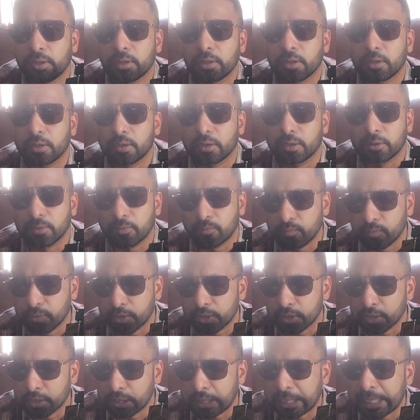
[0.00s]

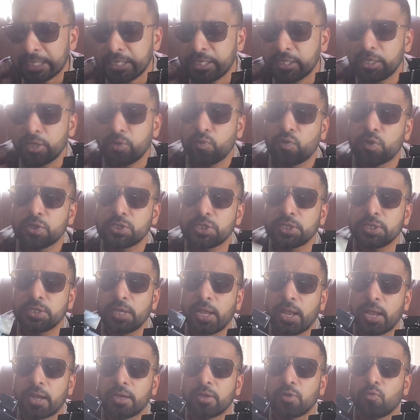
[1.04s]
EDT version
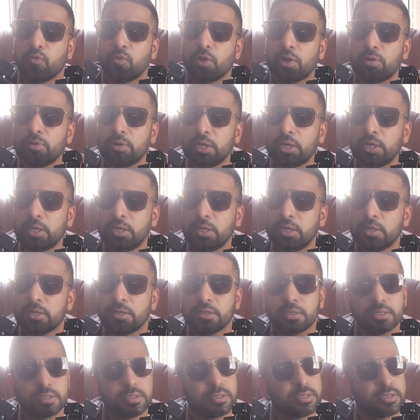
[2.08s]
had a very